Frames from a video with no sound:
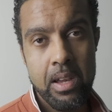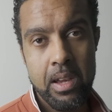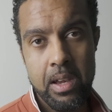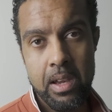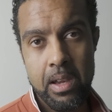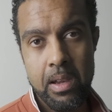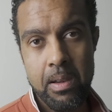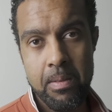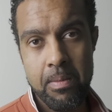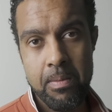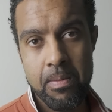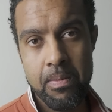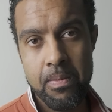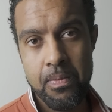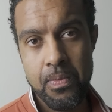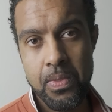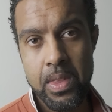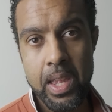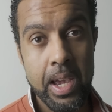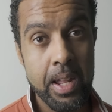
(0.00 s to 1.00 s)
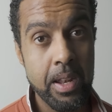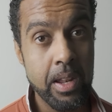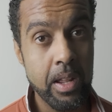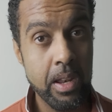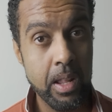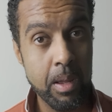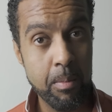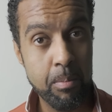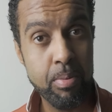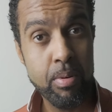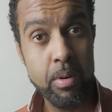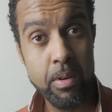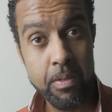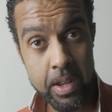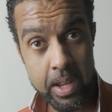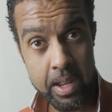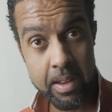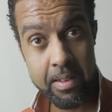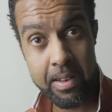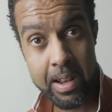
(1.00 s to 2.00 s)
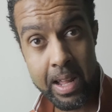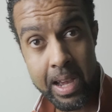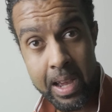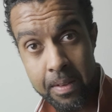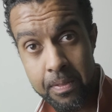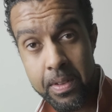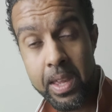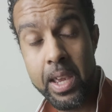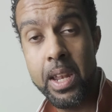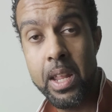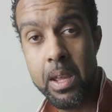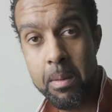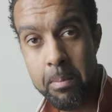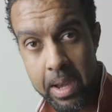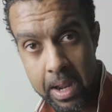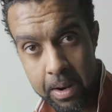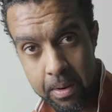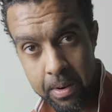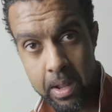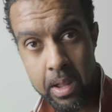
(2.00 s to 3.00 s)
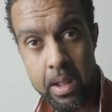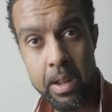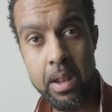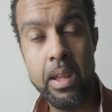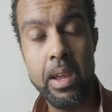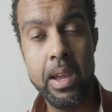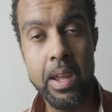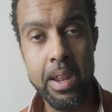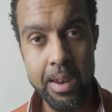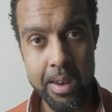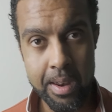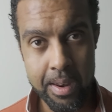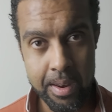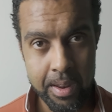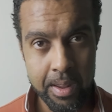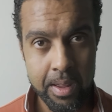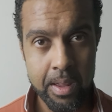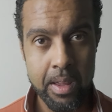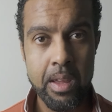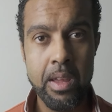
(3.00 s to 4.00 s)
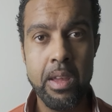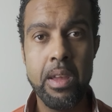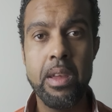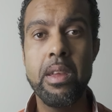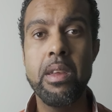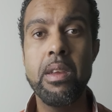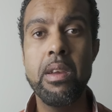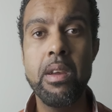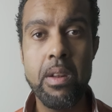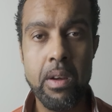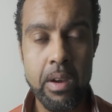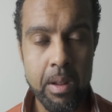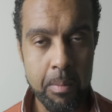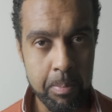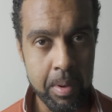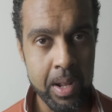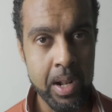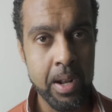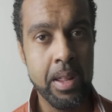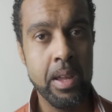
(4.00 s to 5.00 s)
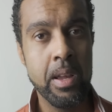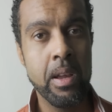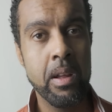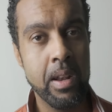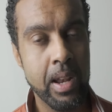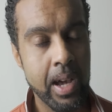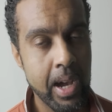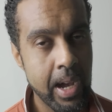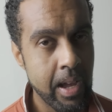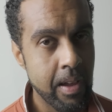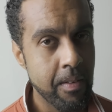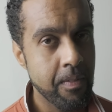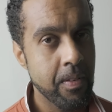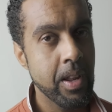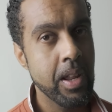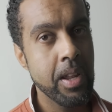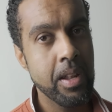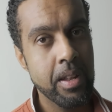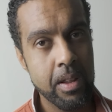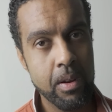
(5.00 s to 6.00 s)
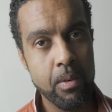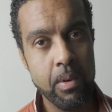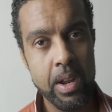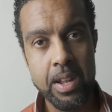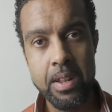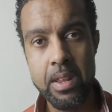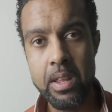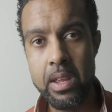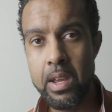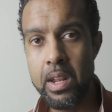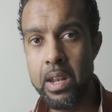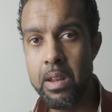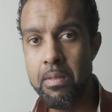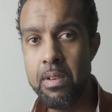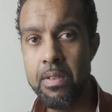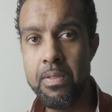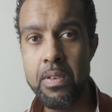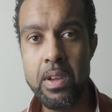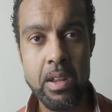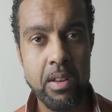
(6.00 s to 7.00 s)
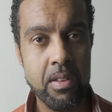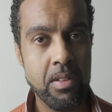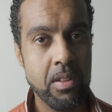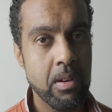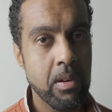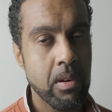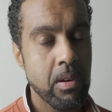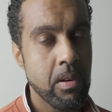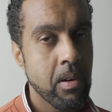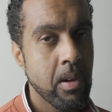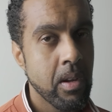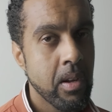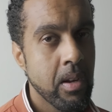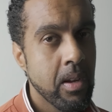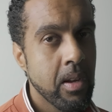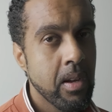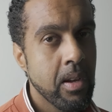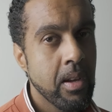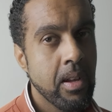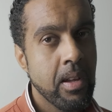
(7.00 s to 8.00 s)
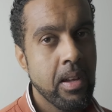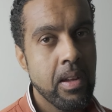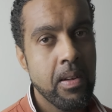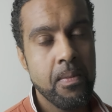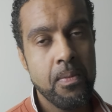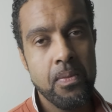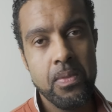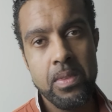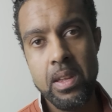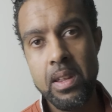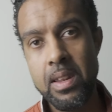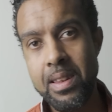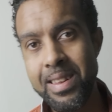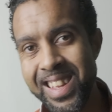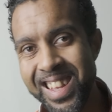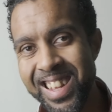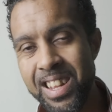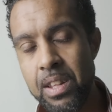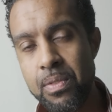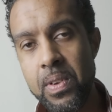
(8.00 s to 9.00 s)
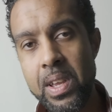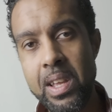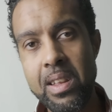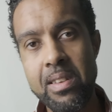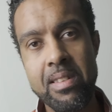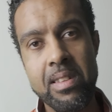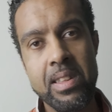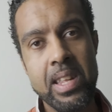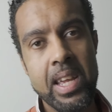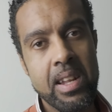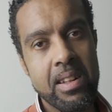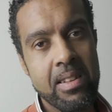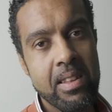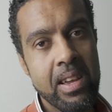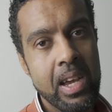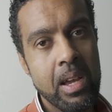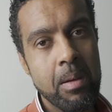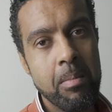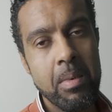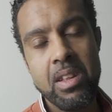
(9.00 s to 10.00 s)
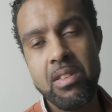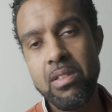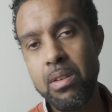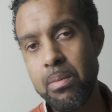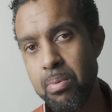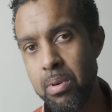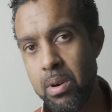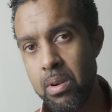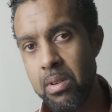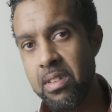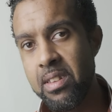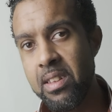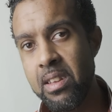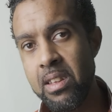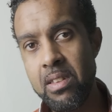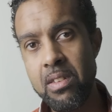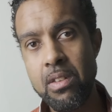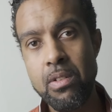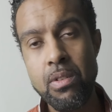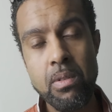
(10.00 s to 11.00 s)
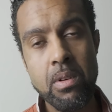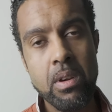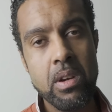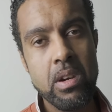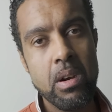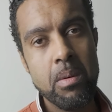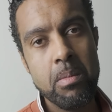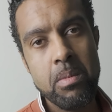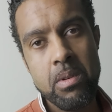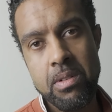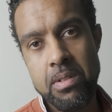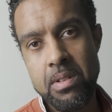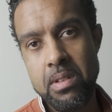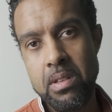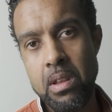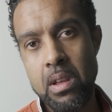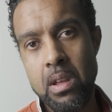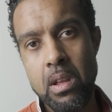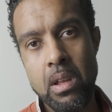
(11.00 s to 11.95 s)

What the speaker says: and then improving his life, getting married, and you know, building a life and integrating and everything. So these things take time. It's a process. Newcomers